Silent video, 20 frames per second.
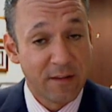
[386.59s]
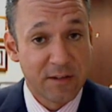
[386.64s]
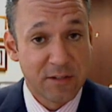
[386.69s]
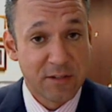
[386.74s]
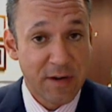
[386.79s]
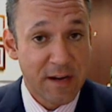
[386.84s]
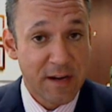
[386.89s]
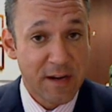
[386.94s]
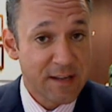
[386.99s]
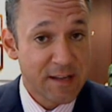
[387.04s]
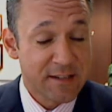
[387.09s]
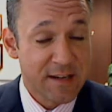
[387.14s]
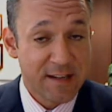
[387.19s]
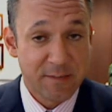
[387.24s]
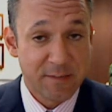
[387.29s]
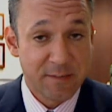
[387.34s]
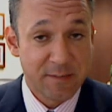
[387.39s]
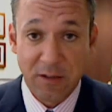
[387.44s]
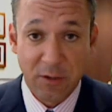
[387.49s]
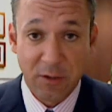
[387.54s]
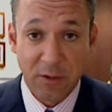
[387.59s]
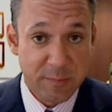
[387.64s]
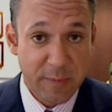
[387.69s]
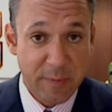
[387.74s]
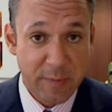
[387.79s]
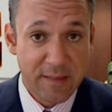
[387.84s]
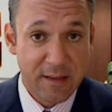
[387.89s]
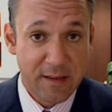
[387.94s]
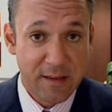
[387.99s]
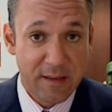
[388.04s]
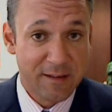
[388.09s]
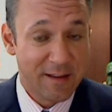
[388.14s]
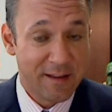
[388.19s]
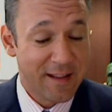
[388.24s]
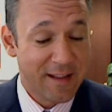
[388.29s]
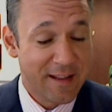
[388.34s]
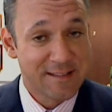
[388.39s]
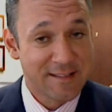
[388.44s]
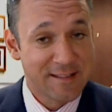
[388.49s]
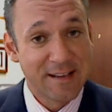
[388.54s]
The transaction has to be closed by then.
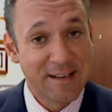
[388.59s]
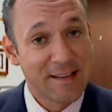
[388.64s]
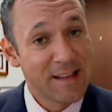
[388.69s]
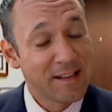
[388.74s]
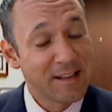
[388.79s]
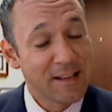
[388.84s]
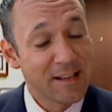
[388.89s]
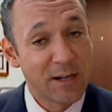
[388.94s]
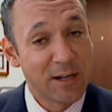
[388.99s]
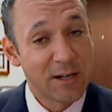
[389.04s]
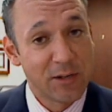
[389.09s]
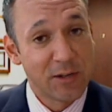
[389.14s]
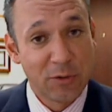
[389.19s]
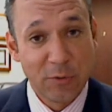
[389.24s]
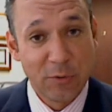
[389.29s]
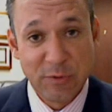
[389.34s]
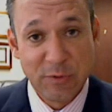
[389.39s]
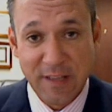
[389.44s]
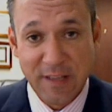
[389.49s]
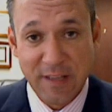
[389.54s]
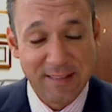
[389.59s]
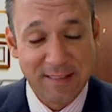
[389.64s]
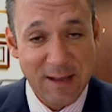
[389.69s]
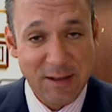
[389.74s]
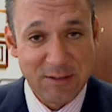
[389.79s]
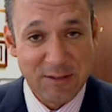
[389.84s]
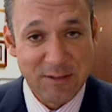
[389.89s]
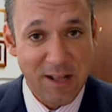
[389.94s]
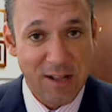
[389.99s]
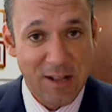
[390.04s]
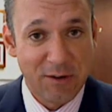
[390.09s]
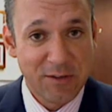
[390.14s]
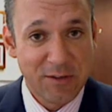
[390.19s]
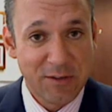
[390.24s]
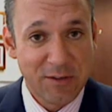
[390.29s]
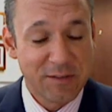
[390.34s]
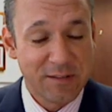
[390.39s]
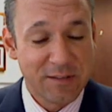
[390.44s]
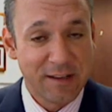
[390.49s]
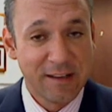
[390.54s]
Like I said, a day later, you lose the
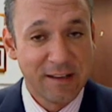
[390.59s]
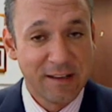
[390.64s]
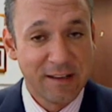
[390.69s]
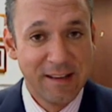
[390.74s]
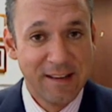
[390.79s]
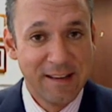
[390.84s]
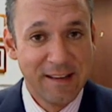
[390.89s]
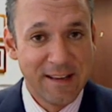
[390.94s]
$8,000, so it's a